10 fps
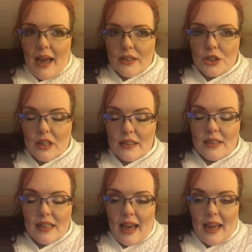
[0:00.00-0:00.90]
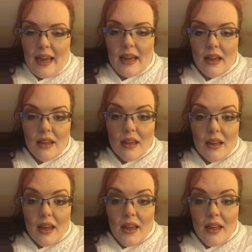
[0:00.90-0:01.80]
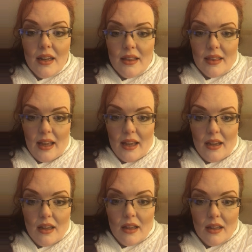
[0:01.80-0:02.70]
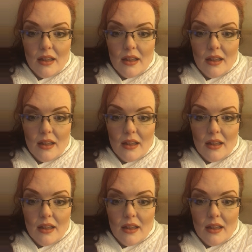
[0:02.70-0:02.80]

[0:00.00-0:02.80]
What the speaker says: actually saying anything